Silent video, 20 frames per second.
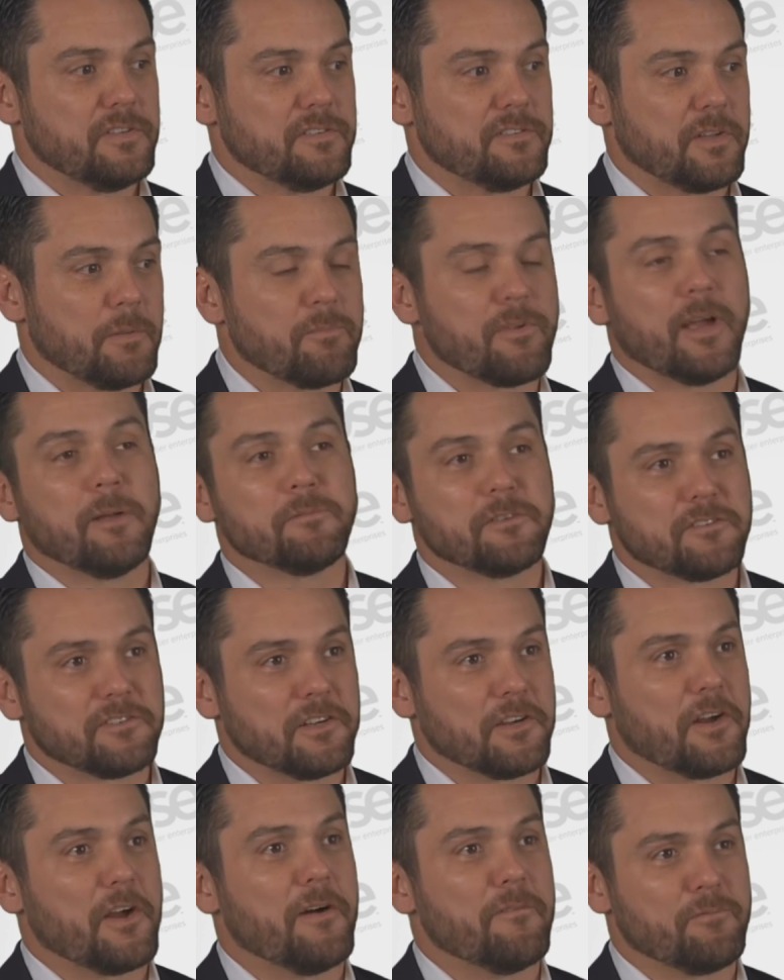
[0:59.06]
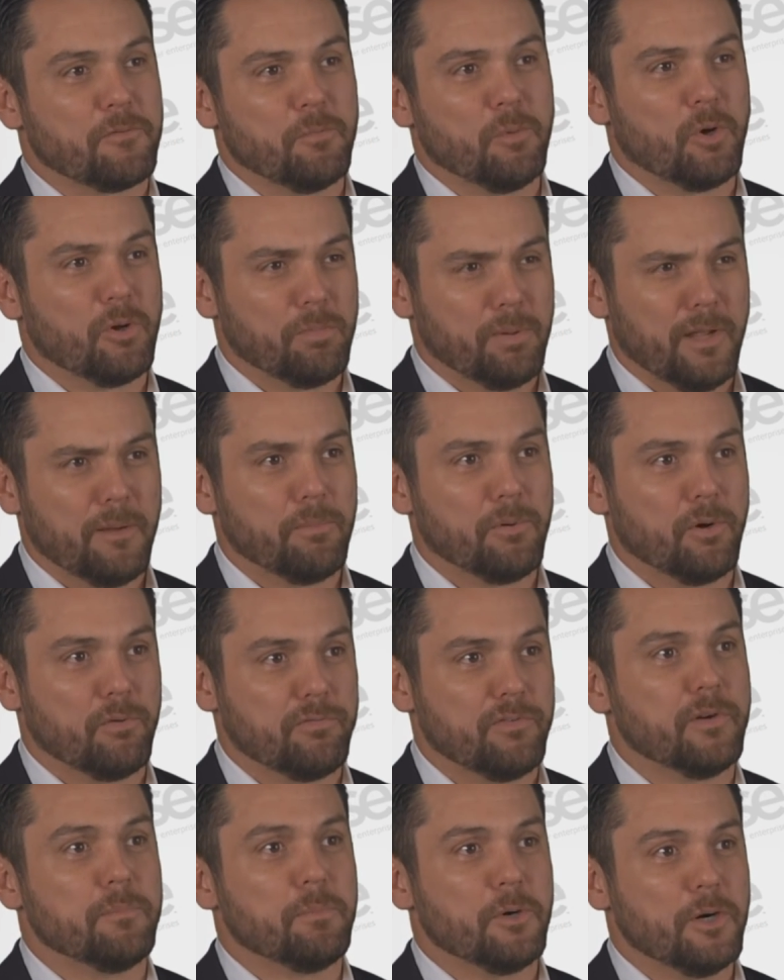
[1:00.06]
sometimes it's uncomfortable to play pro
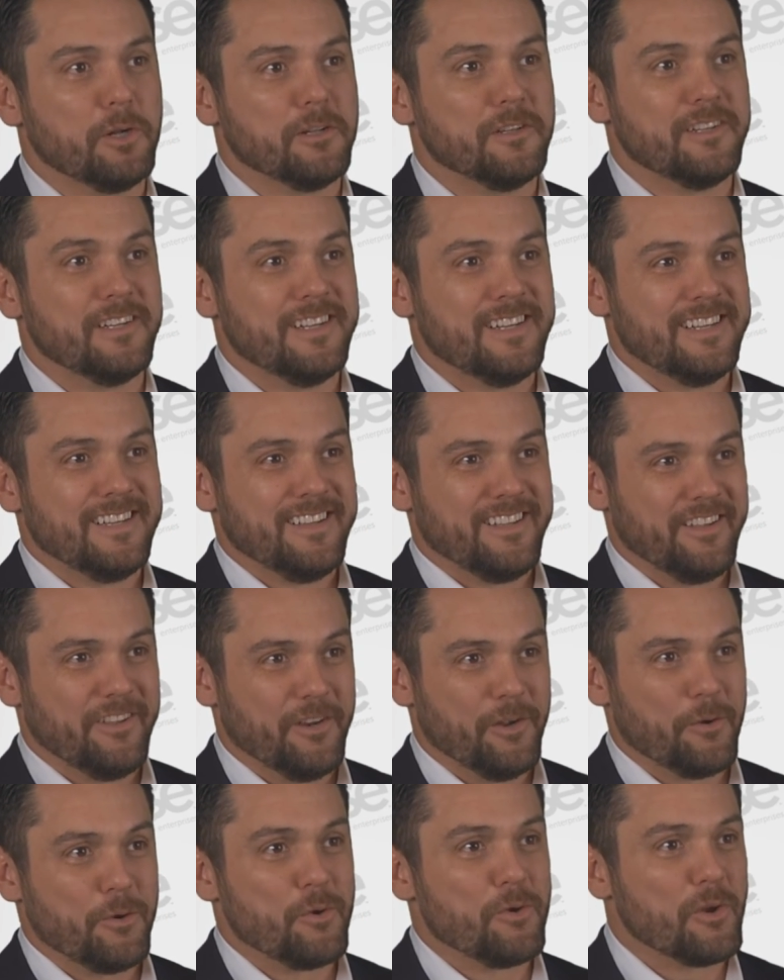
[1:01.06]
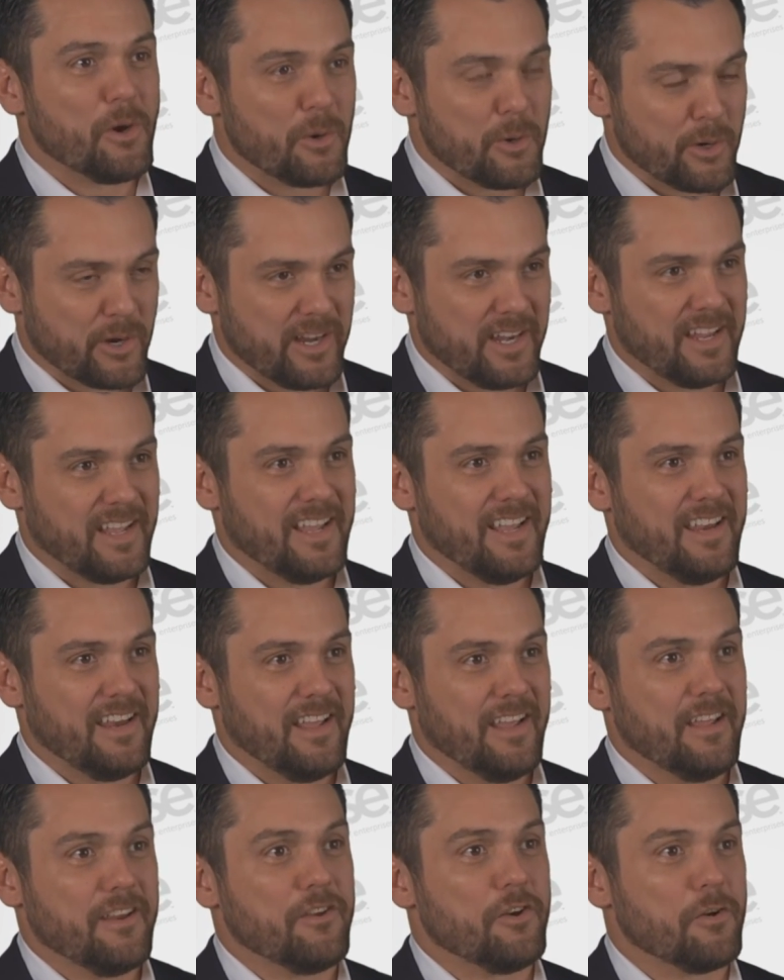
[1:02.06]
football. You know you're going to get
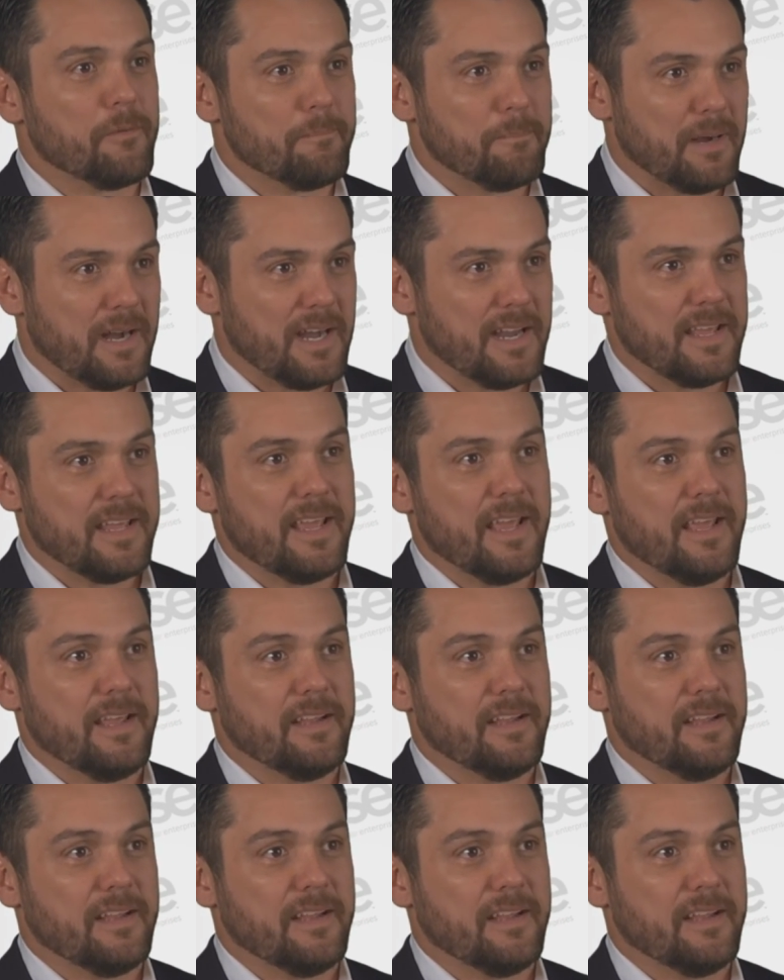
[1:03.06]
hit, your body